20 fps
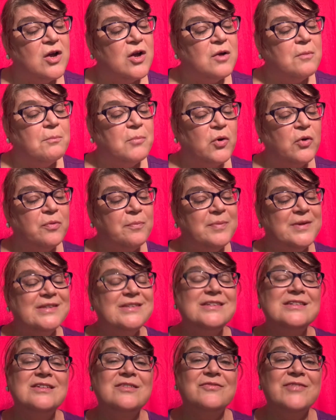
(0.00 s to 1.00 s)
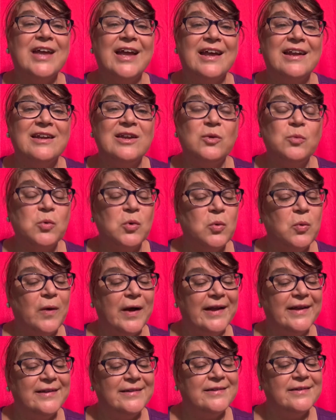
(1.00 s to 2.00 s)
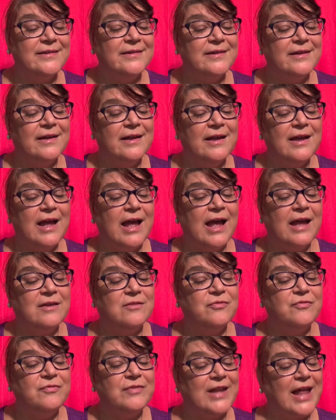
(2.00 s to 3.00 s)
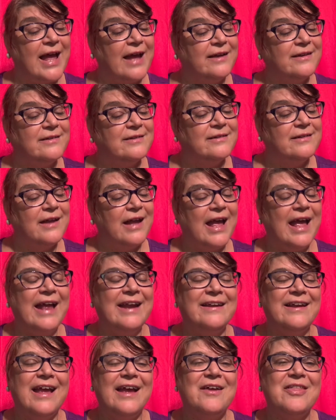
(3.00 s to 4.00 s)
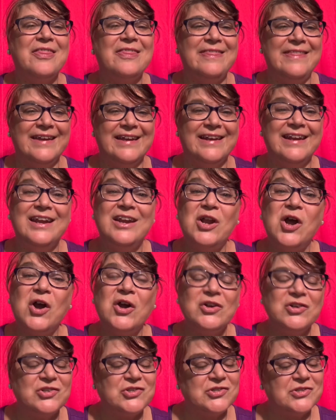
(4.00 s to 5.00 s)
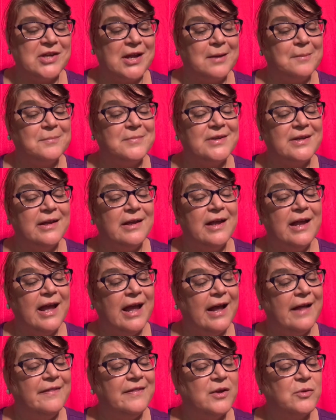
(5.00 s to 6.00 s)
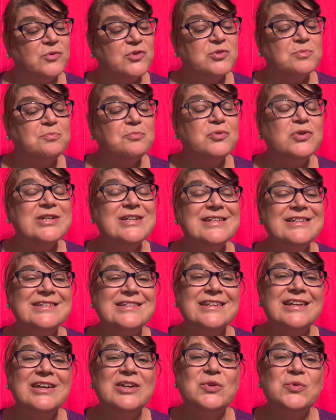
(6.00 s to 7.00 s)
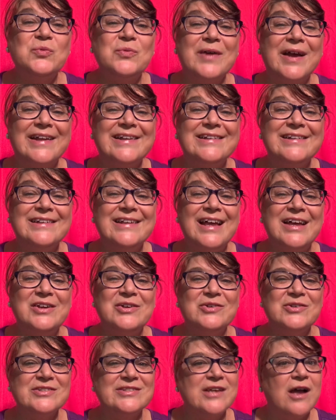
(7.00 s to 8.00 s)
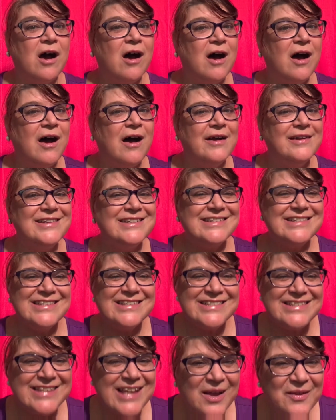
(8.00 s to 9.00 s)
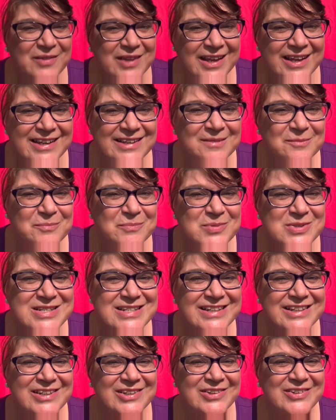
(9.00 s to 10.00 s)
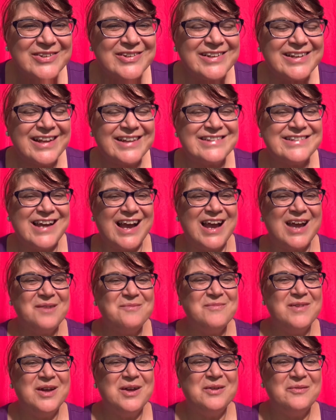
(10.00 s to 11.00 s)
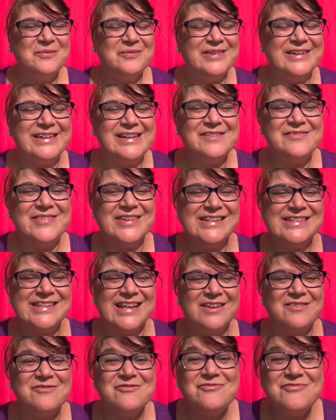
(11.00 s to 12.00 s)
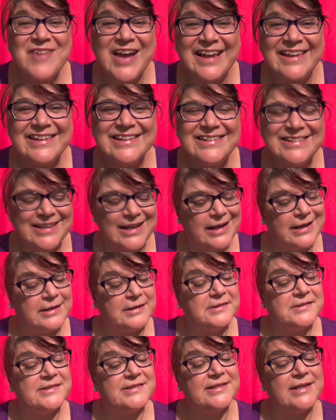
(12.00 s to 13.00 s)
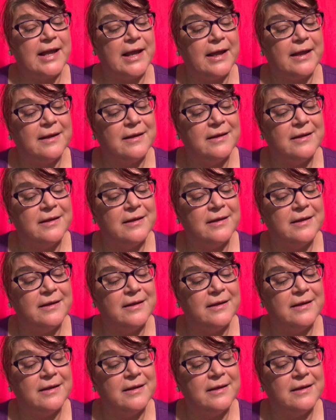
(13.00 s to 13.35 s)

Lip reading: Both pieces of candy were white and flat and thin and heart-shaped, and there was print in red letters. Does this sound like a particular time? We give these at Valentine's Day.